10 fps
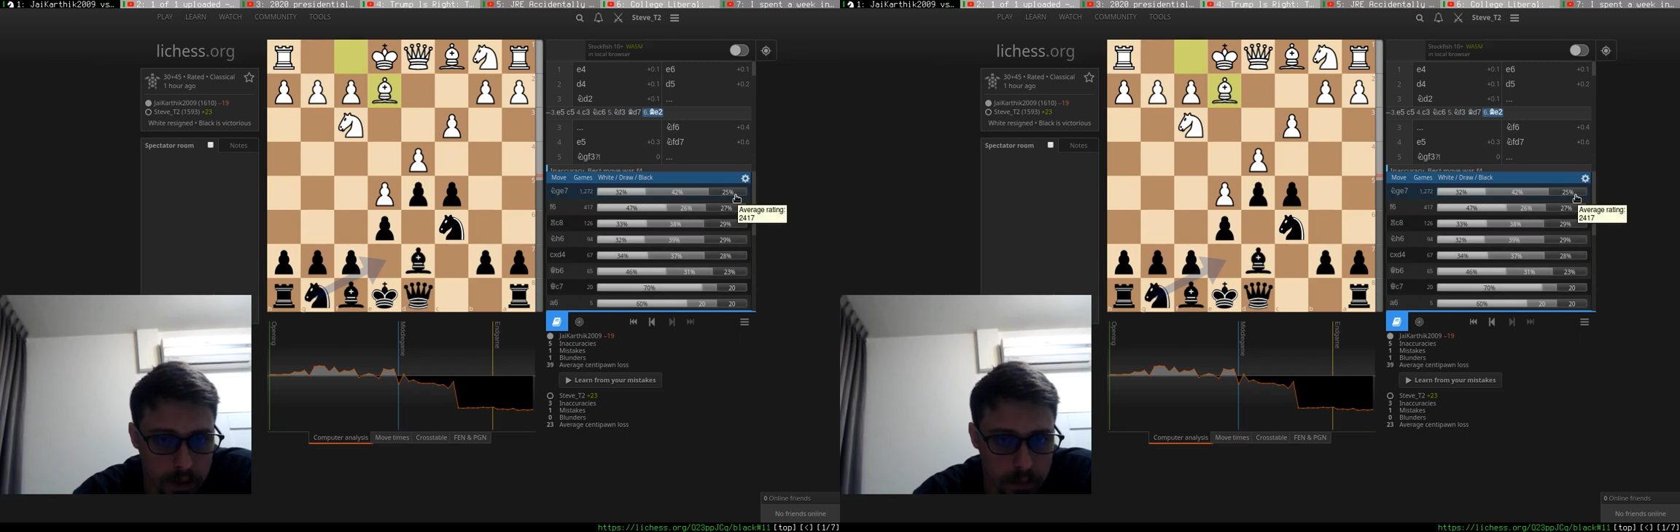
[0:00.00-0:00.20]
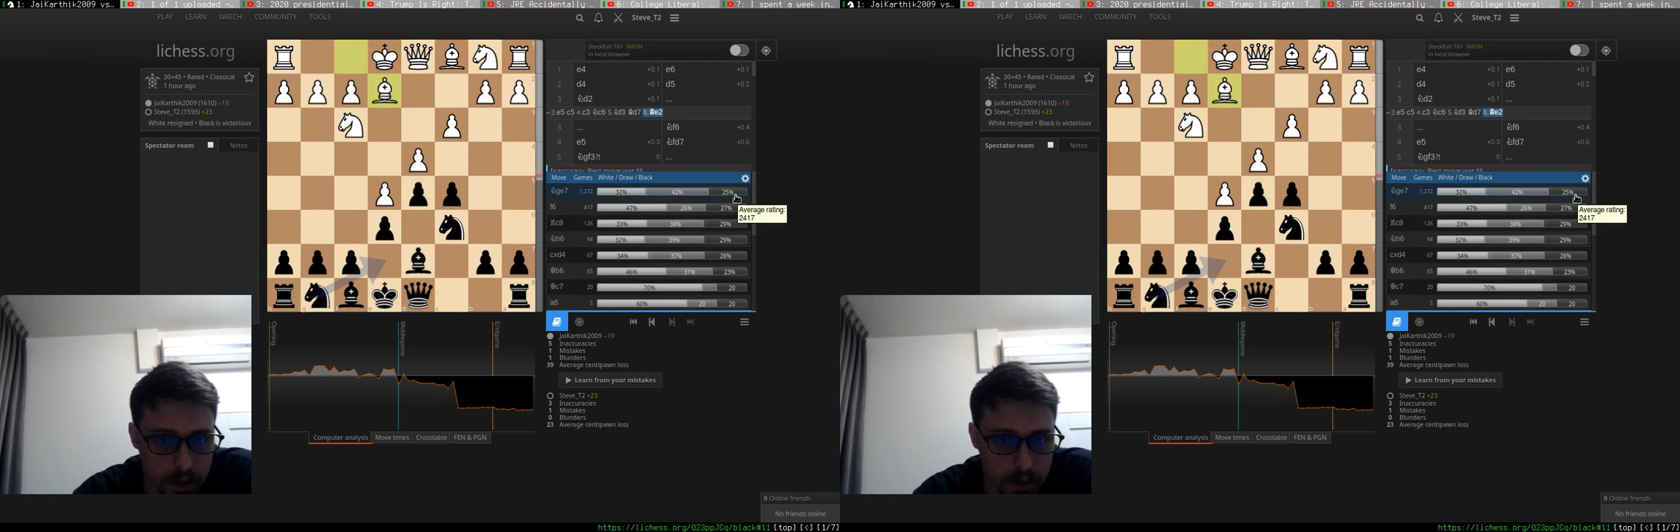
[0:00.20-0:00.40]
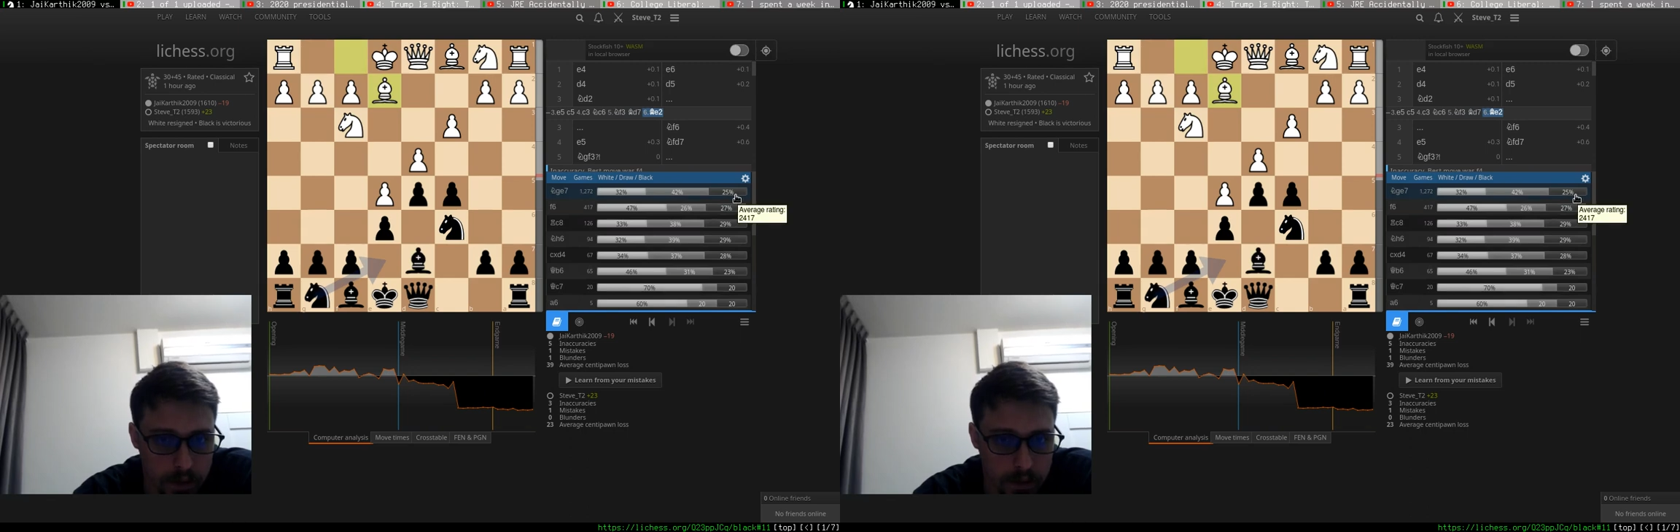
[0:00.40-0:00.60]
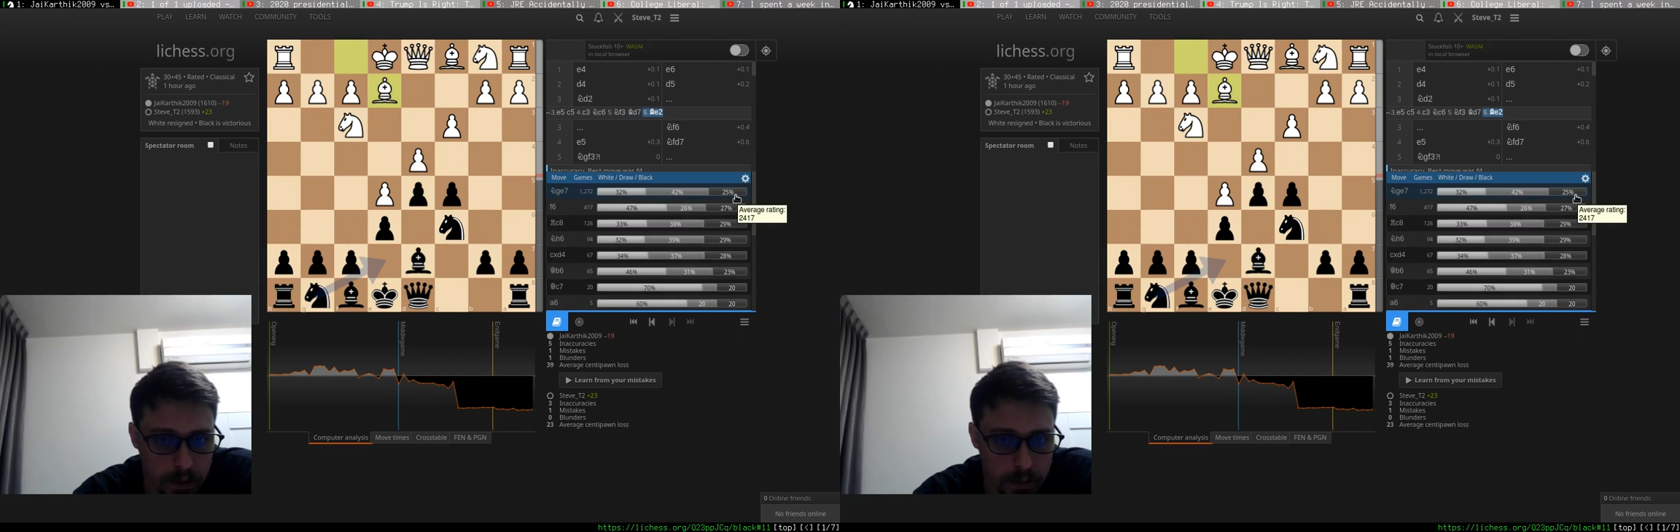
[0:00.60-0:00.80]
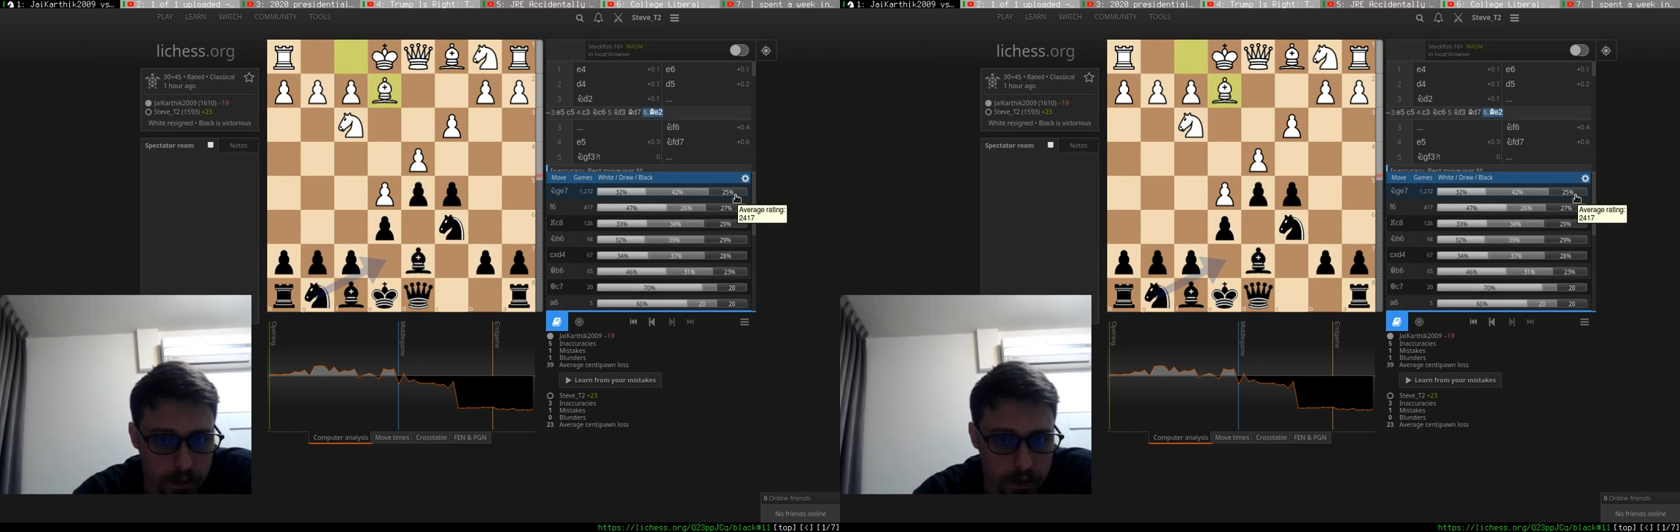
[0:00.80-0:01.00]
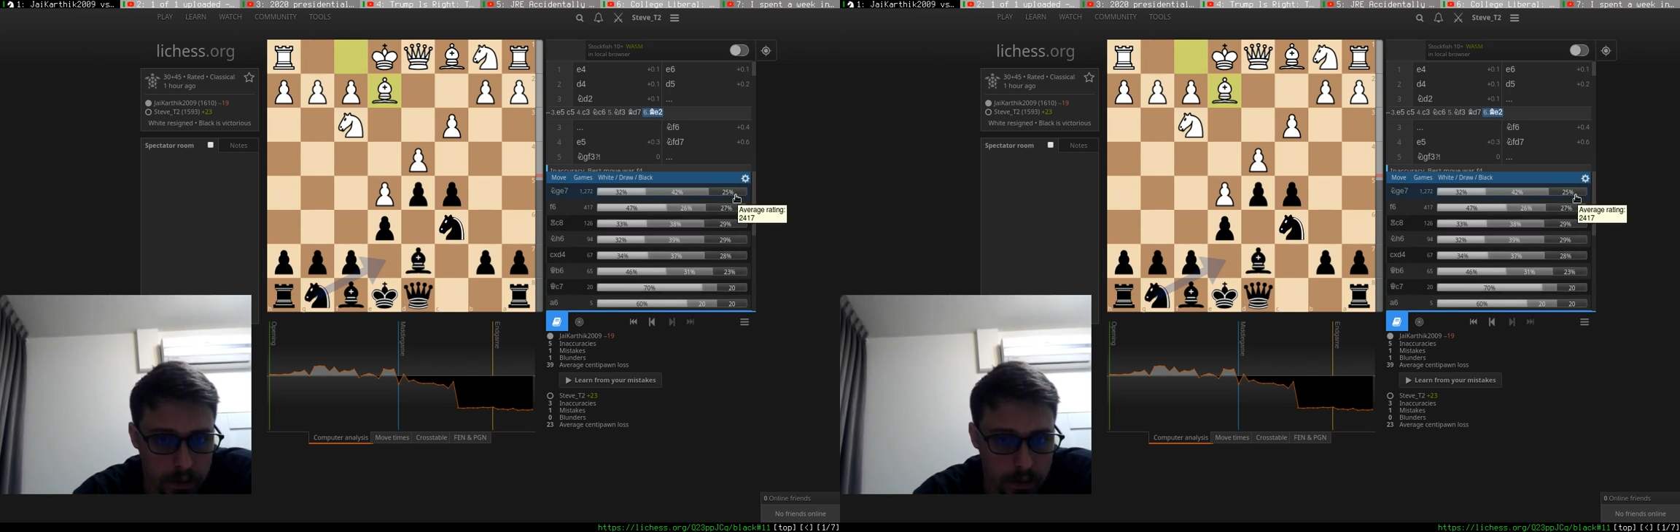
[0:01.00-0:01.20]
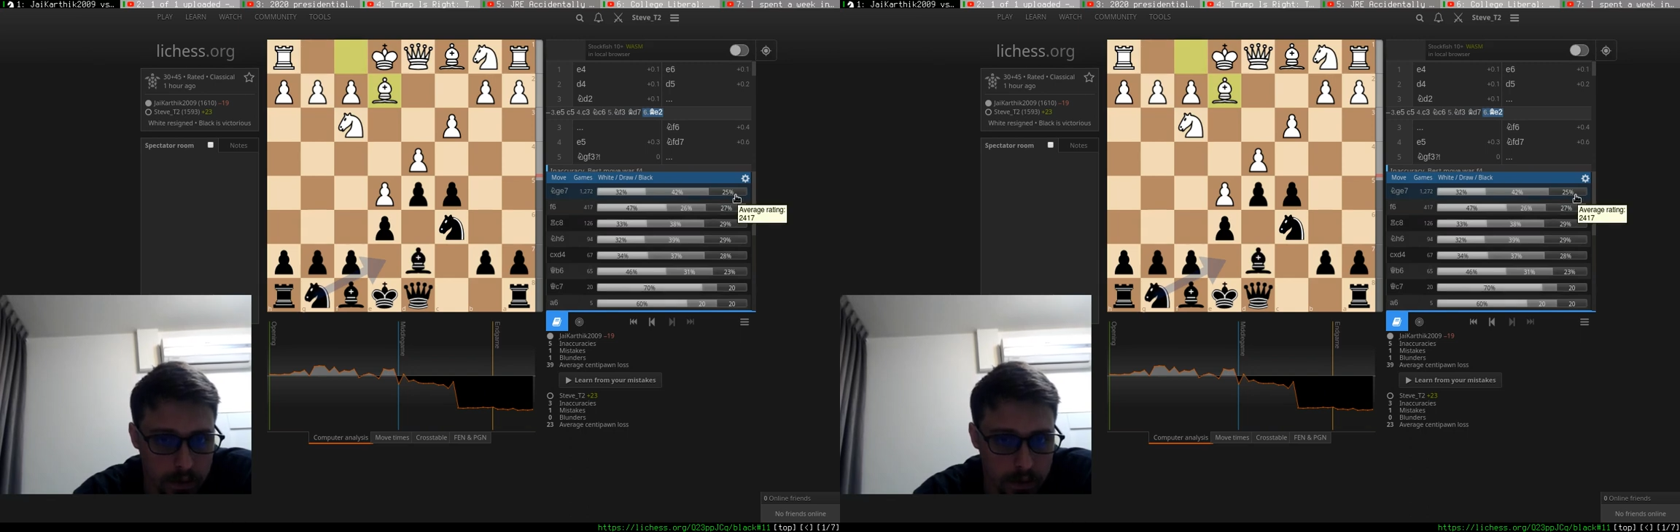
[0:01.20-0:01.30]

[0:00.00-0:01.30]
but it seems